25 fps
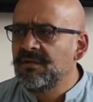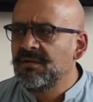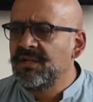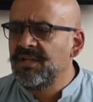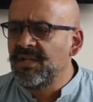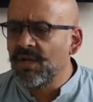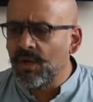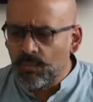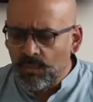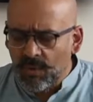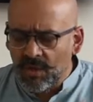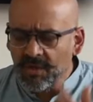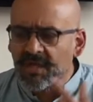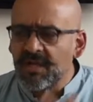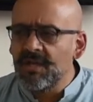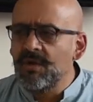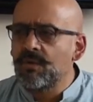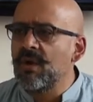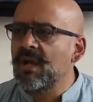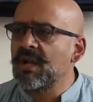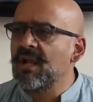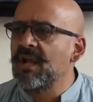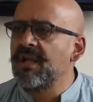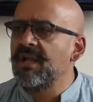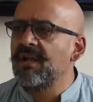You're not working
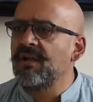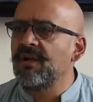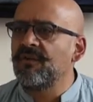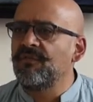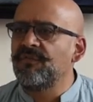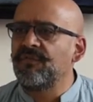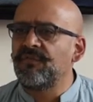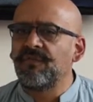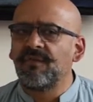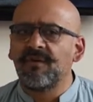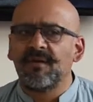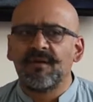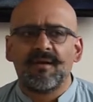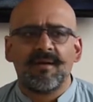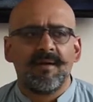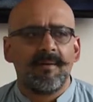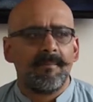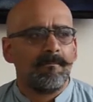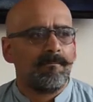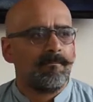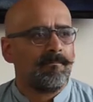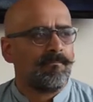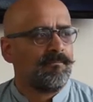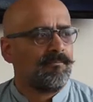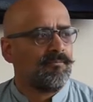quickly enough?
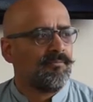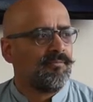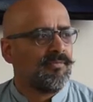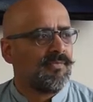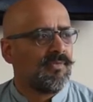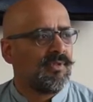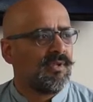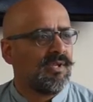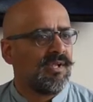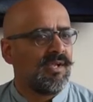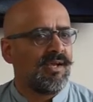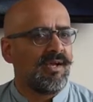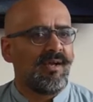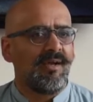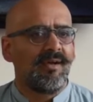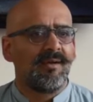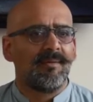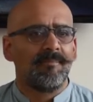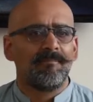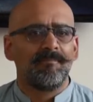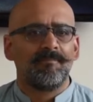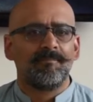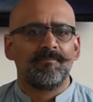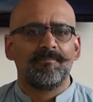Yeah?